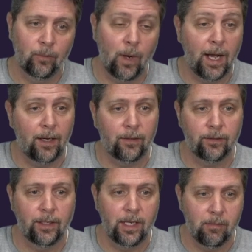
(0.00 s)
Wow,
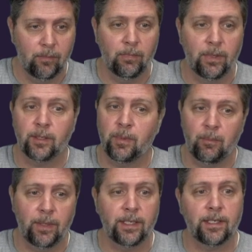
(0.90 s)
must be
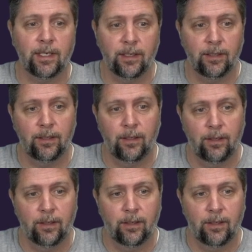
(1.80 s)
busy.
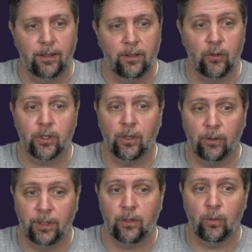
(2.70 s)
Used to
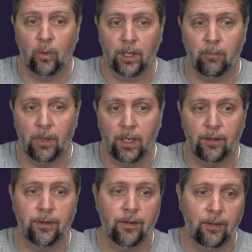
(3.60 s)
only do one a
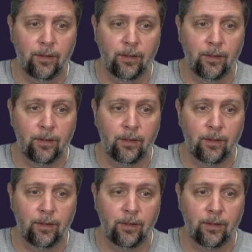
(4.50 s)
month.